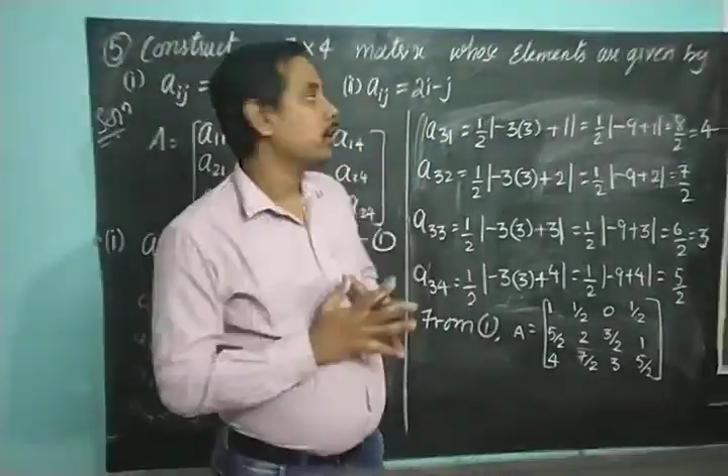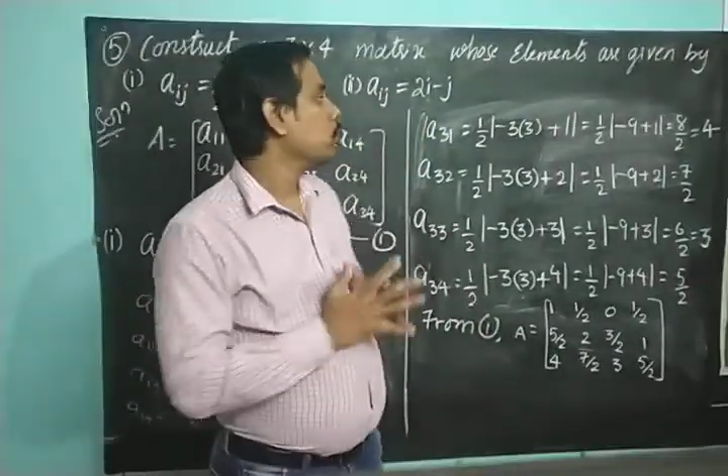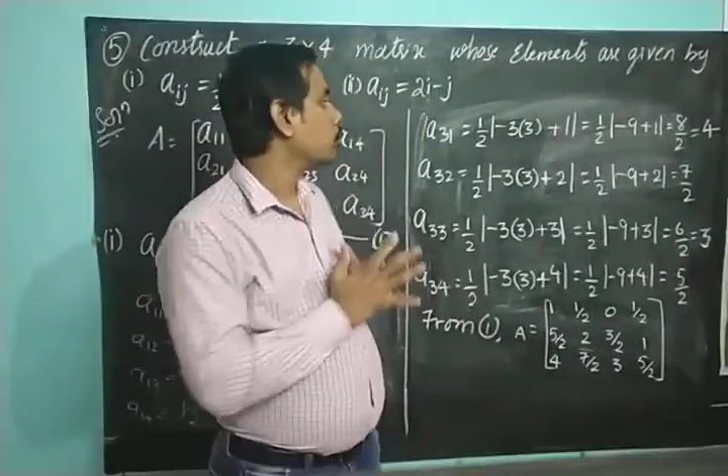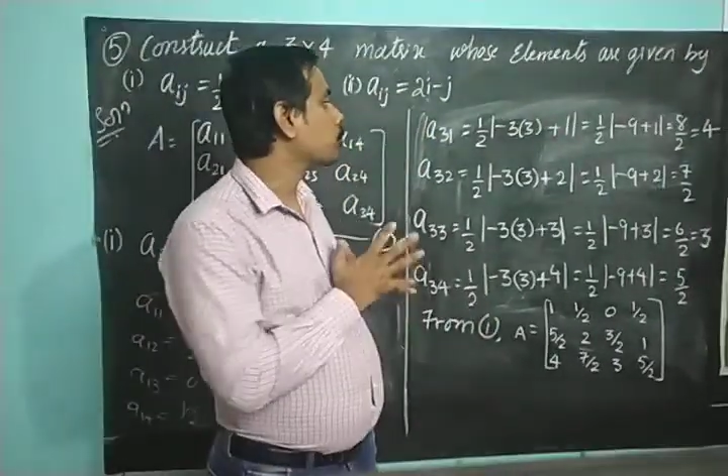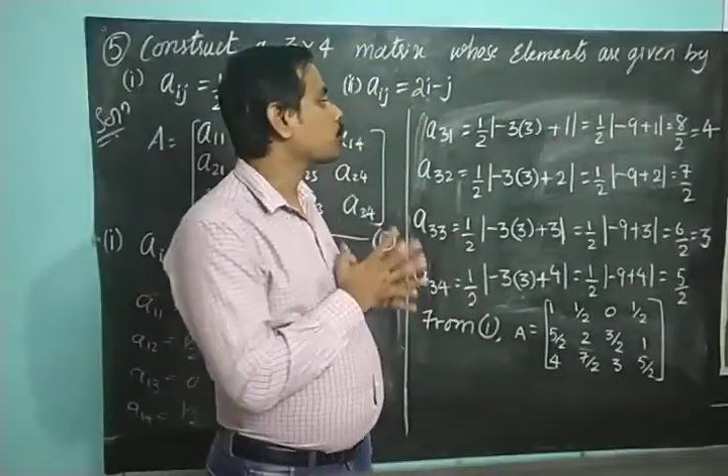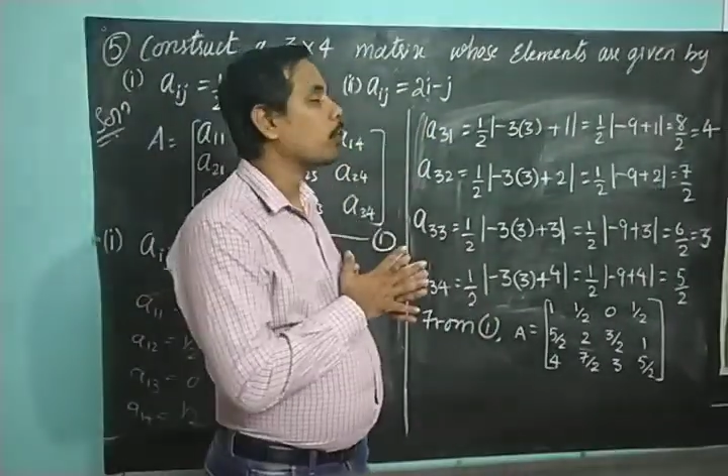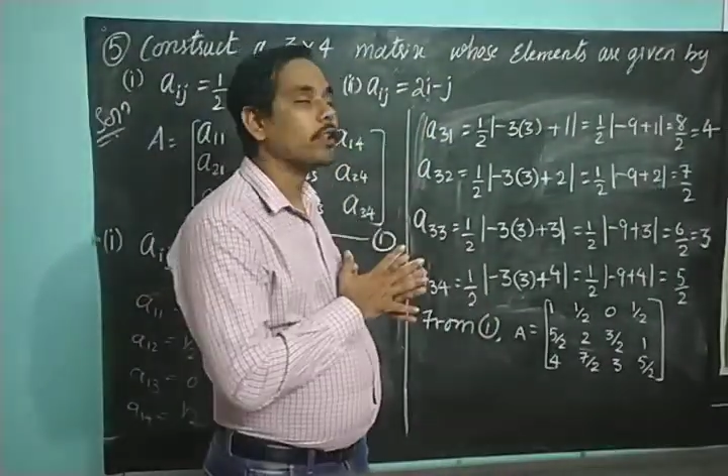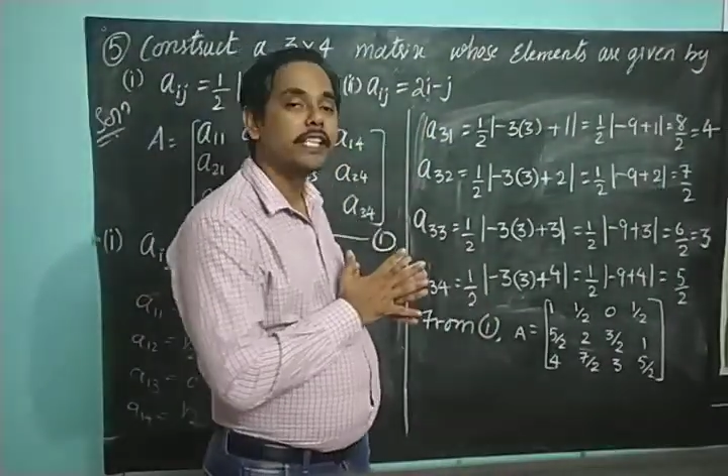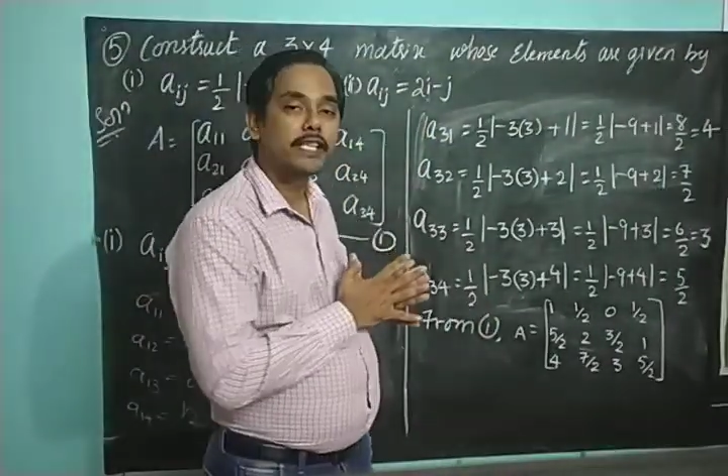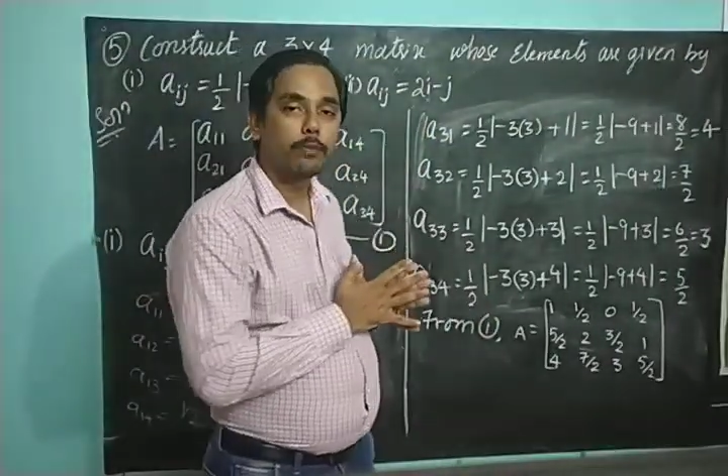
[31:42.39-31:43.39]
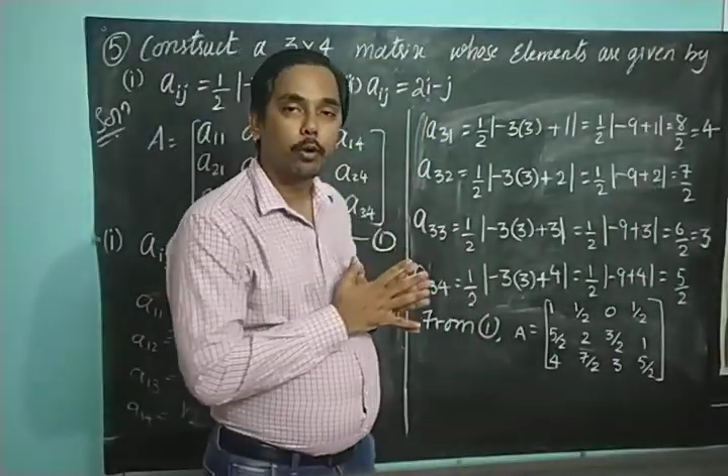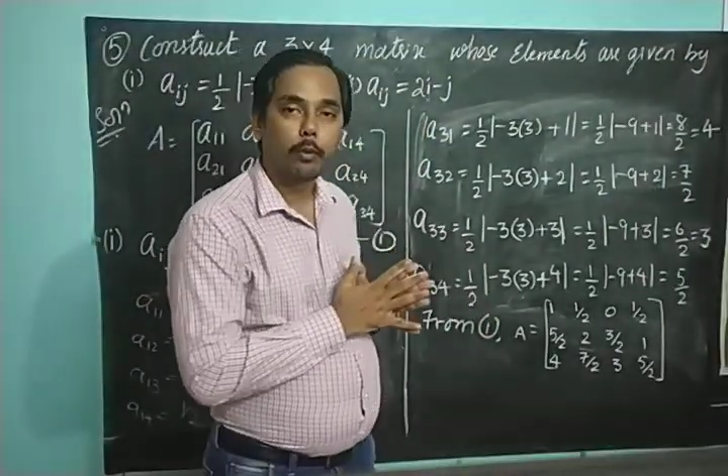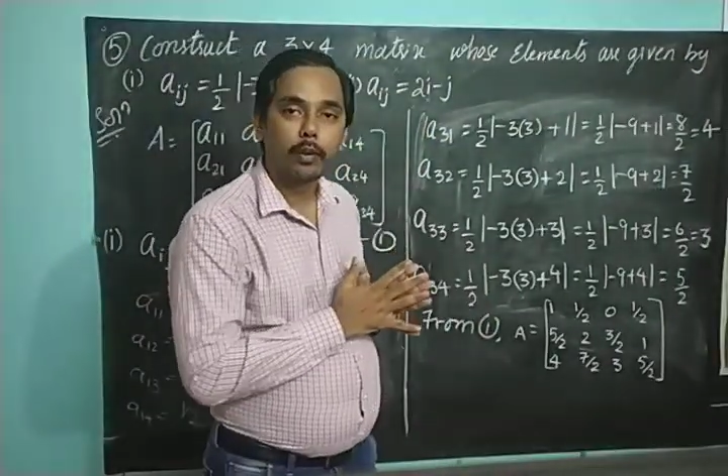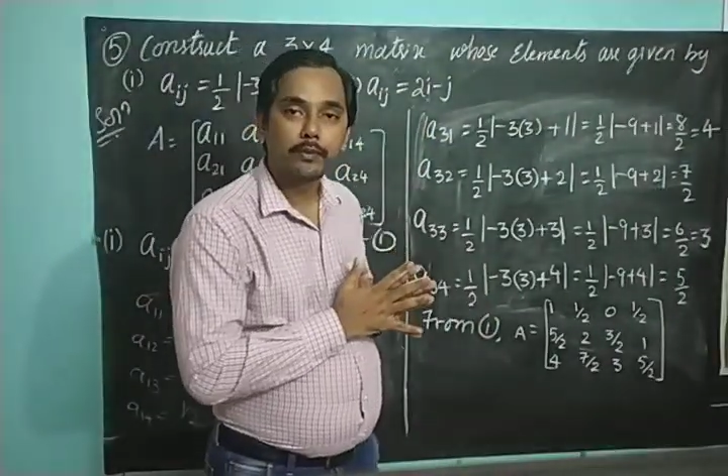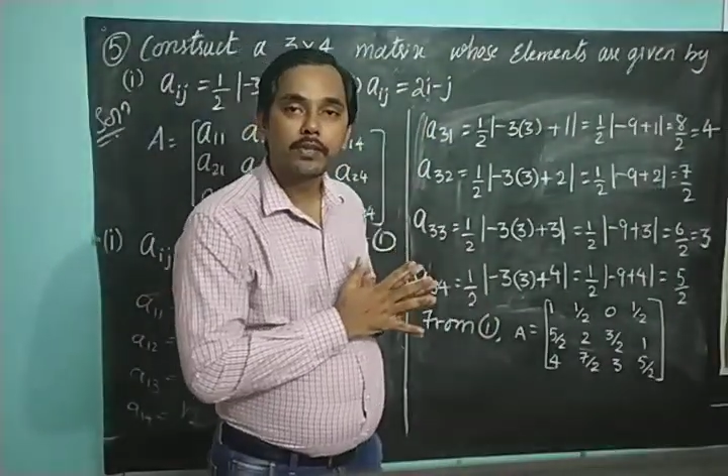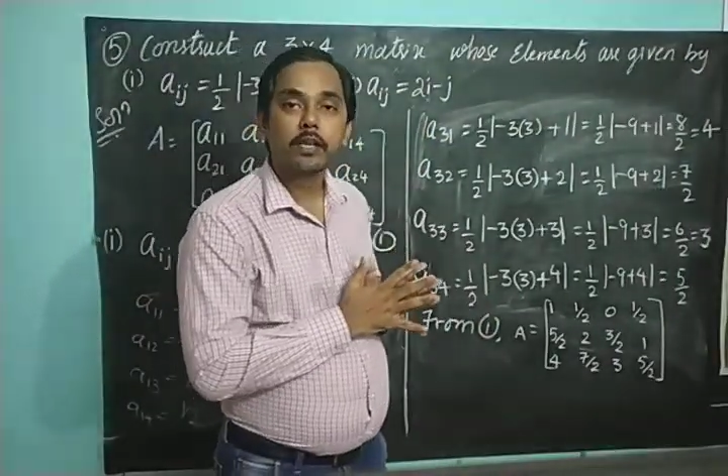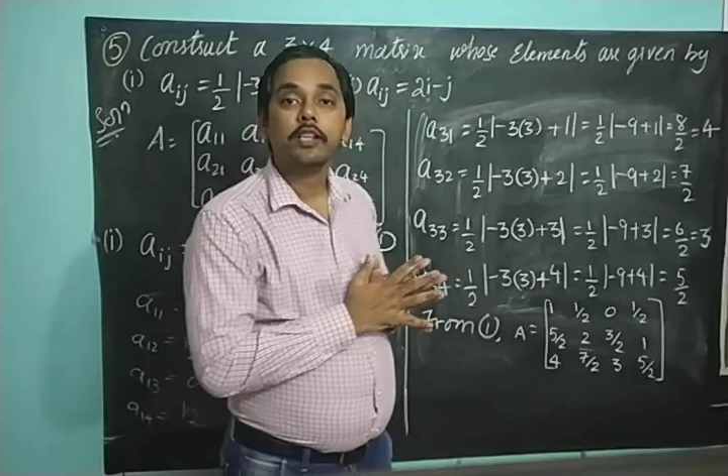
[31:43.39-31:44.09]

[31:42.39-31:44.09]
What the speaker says: to solve these problems.